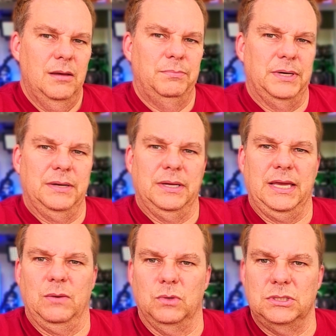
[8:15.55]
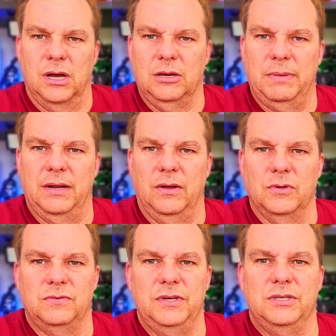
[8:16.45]
but again, we'll talk about all
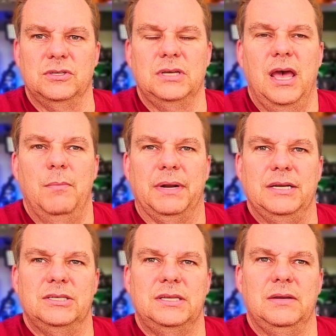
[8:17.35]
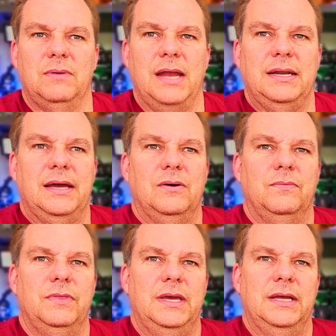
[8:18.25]
those features. But I just think right now
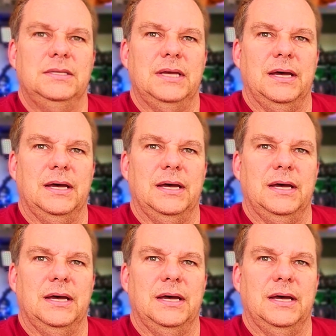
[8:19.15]
that